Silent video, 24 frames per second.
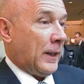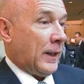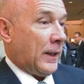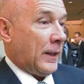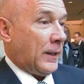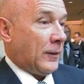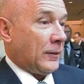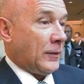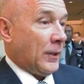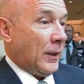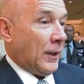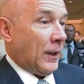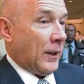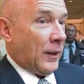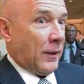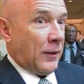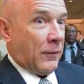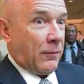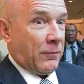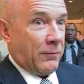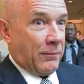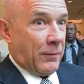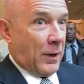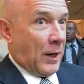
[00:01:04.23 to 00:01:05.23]
and
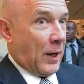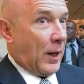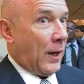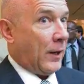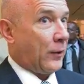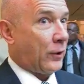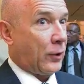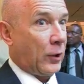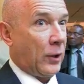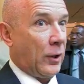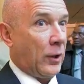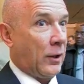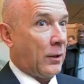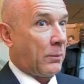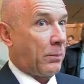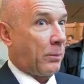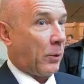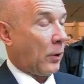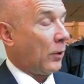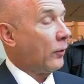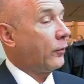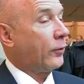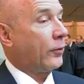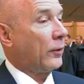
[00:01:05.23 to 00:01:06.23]
I think
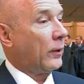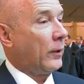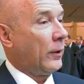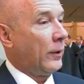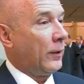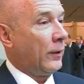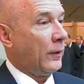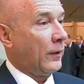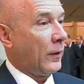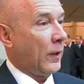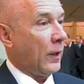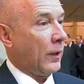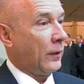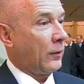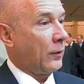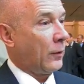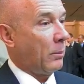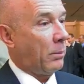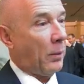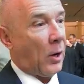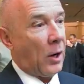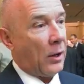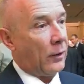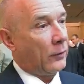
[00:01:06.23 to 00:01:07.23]
personally that
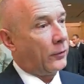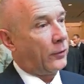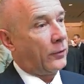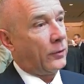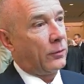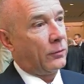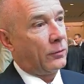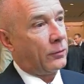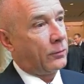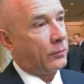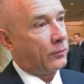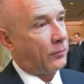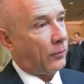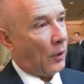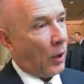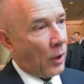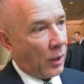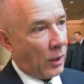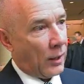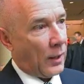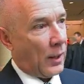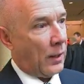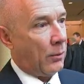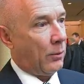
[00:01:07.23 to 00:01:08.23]
the positives
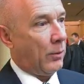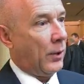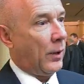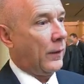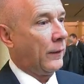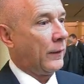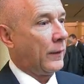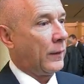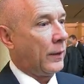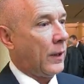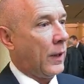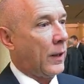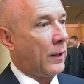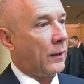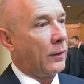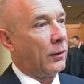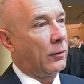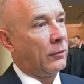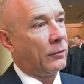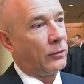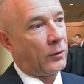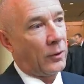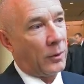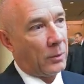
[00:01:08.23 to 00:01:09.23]
far outweigh the
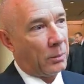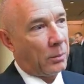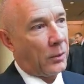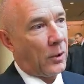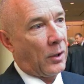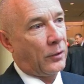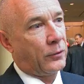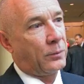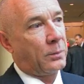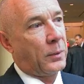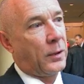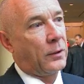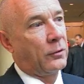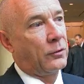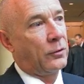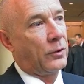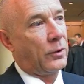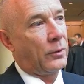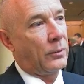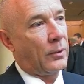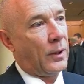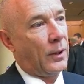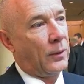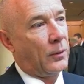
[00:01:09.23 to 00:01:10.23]
negatives of the prospect
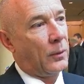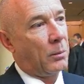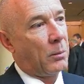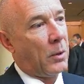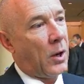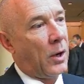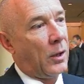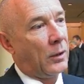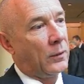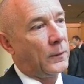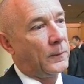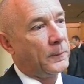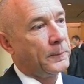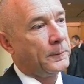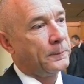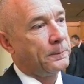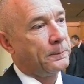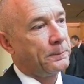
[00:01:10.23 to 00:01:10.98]
generator model.